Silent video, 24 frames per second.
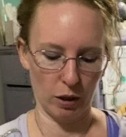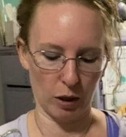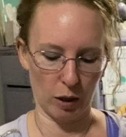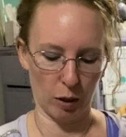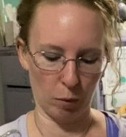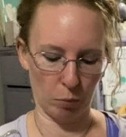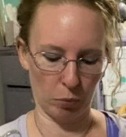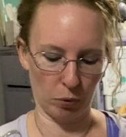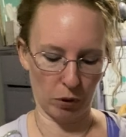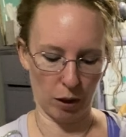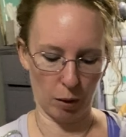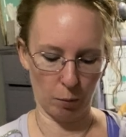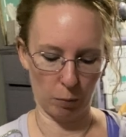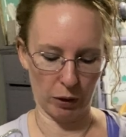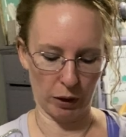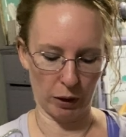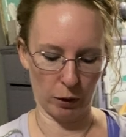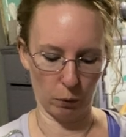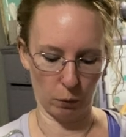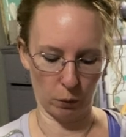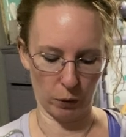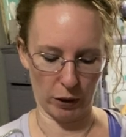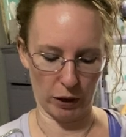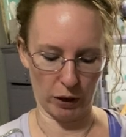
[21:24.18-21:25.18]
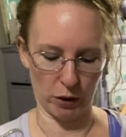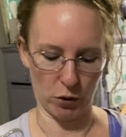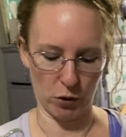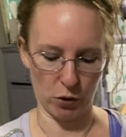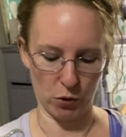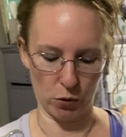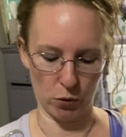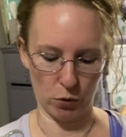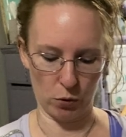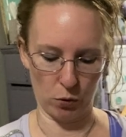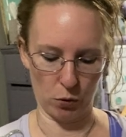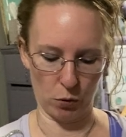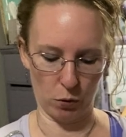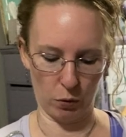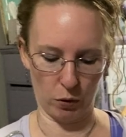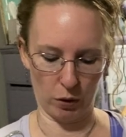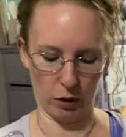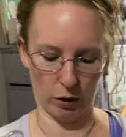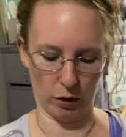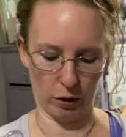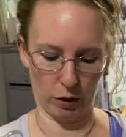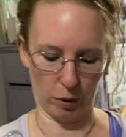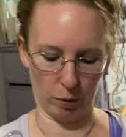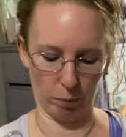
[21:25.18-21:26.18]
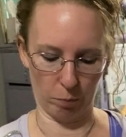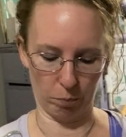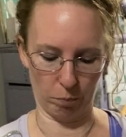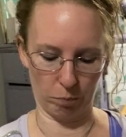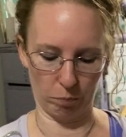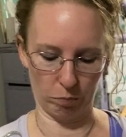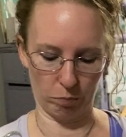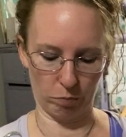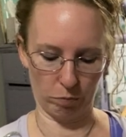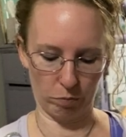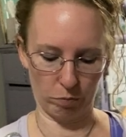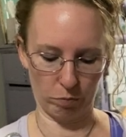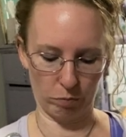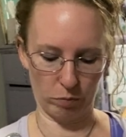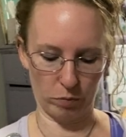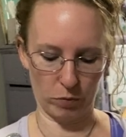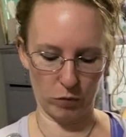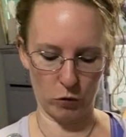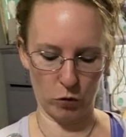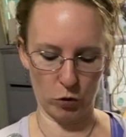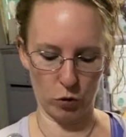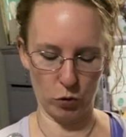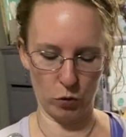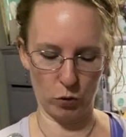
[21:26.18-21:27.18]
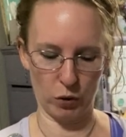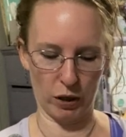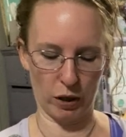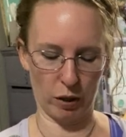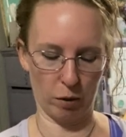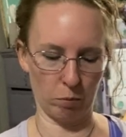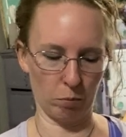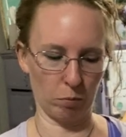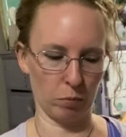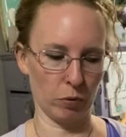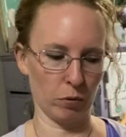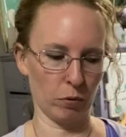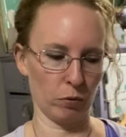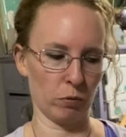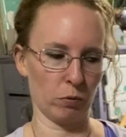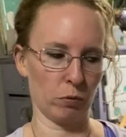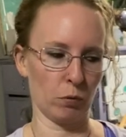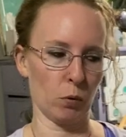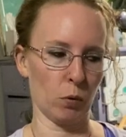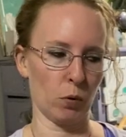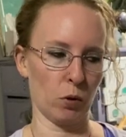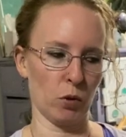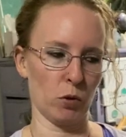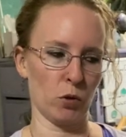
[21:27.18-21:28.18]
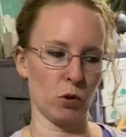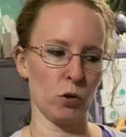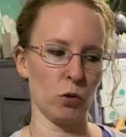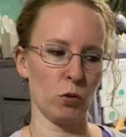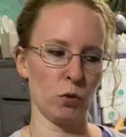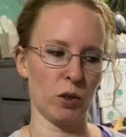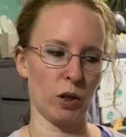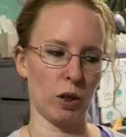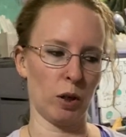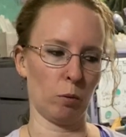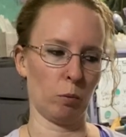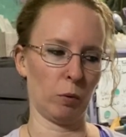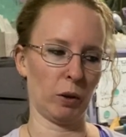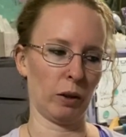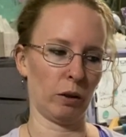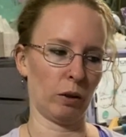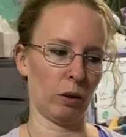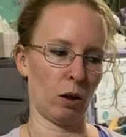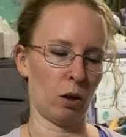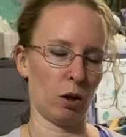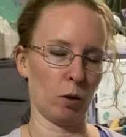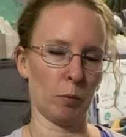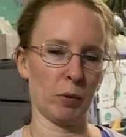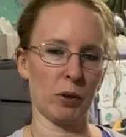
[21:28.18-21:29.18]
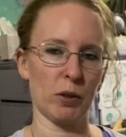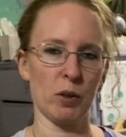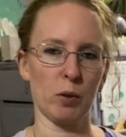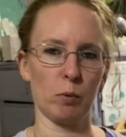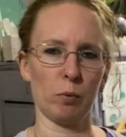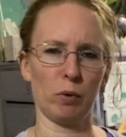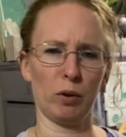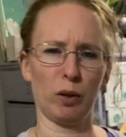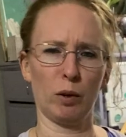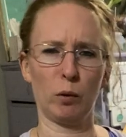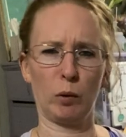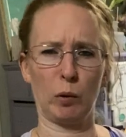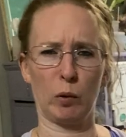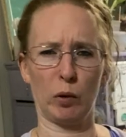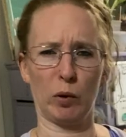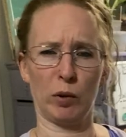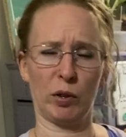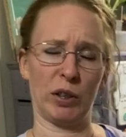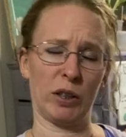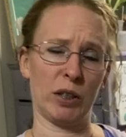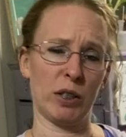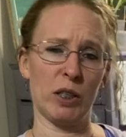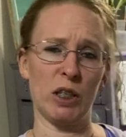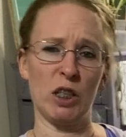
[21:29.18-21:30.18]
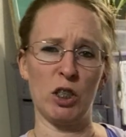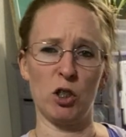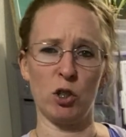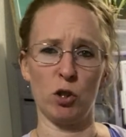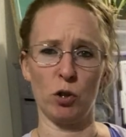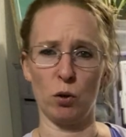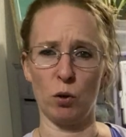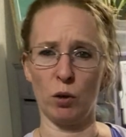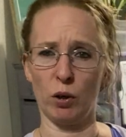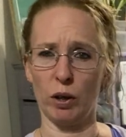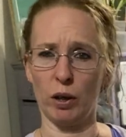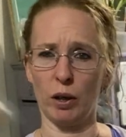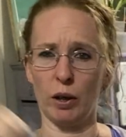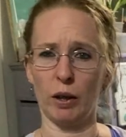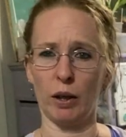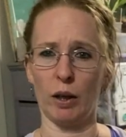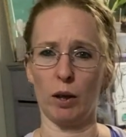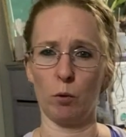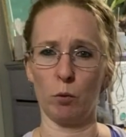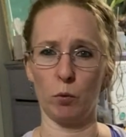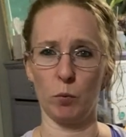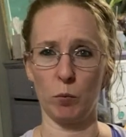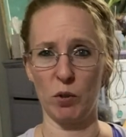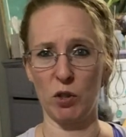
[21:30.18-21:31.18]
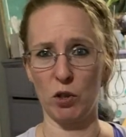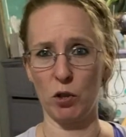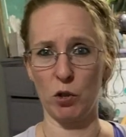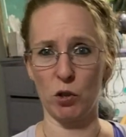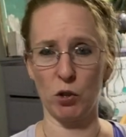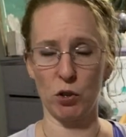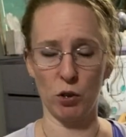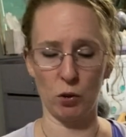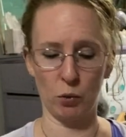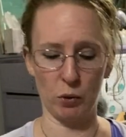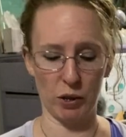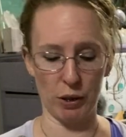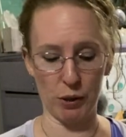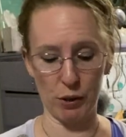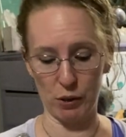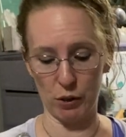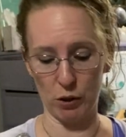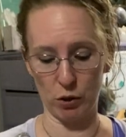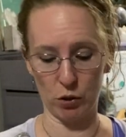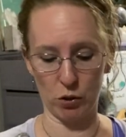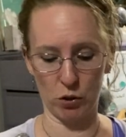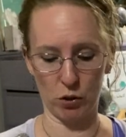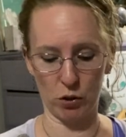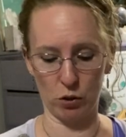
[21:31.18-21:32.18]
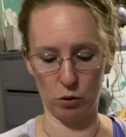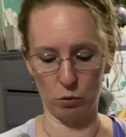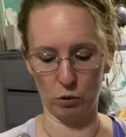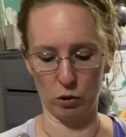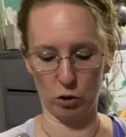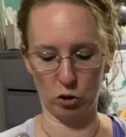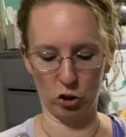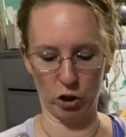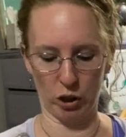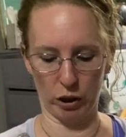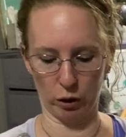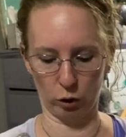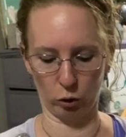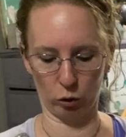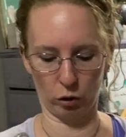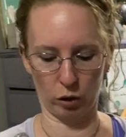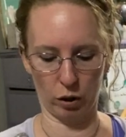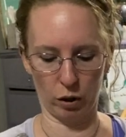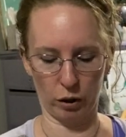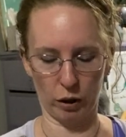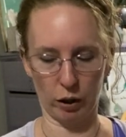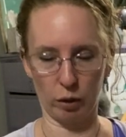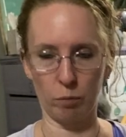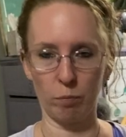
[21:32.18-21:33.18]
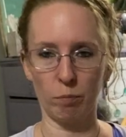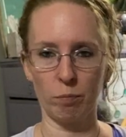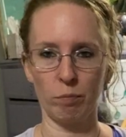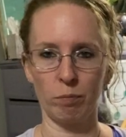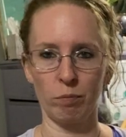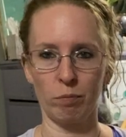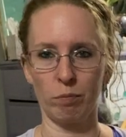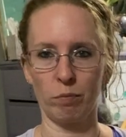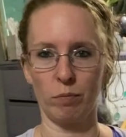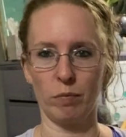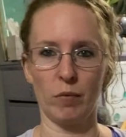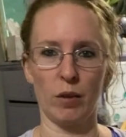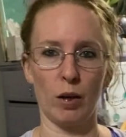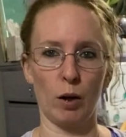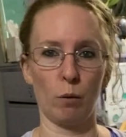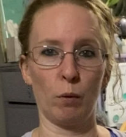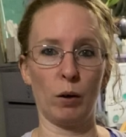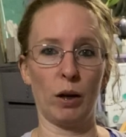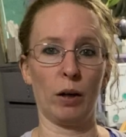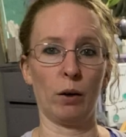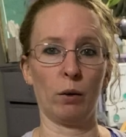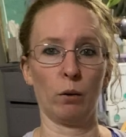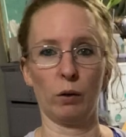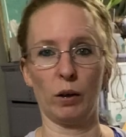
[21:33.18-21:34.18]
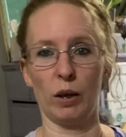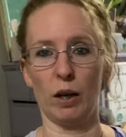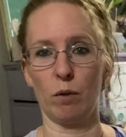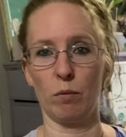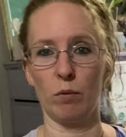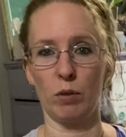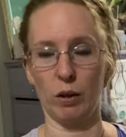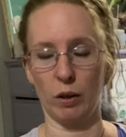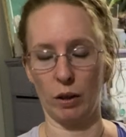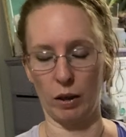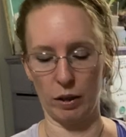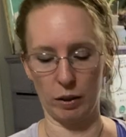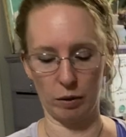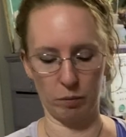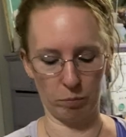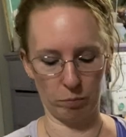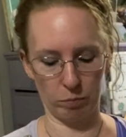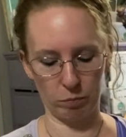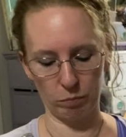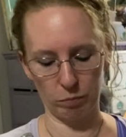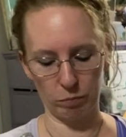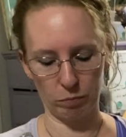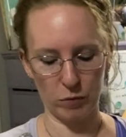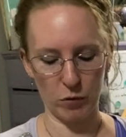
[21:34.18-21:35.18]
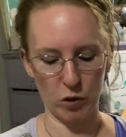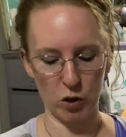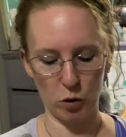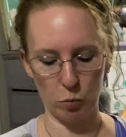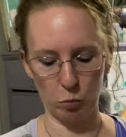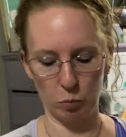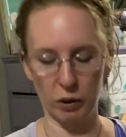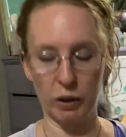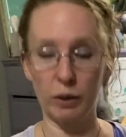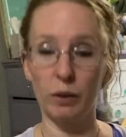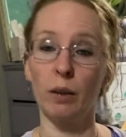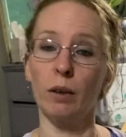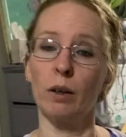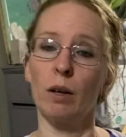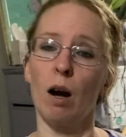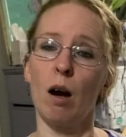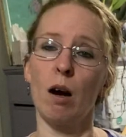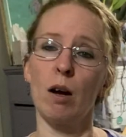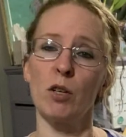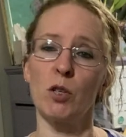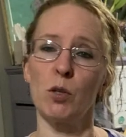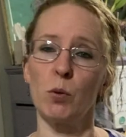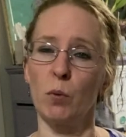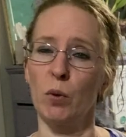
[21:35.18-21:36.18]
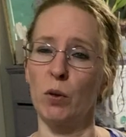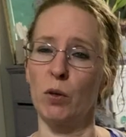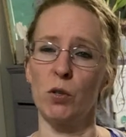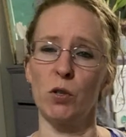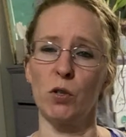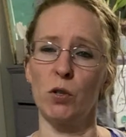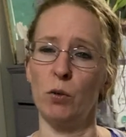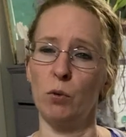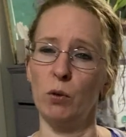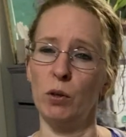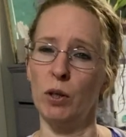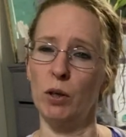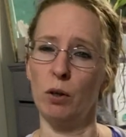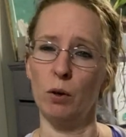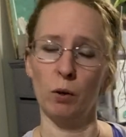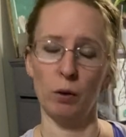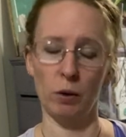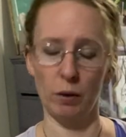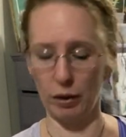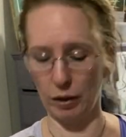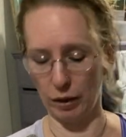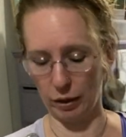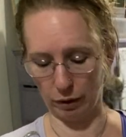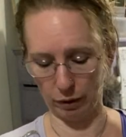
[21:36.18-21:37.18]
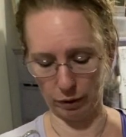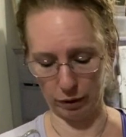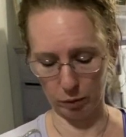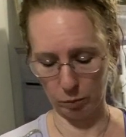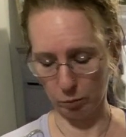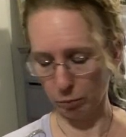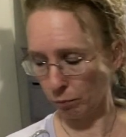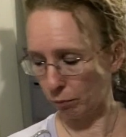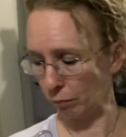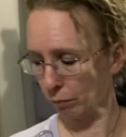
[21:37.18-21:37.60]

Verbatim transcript: I'm probably going to, um, do that before too terribly long because I really wanted to teach yoga again. It would be just so easy just to do a channel on it. That way I don't have to like split the cost with a studio or anything.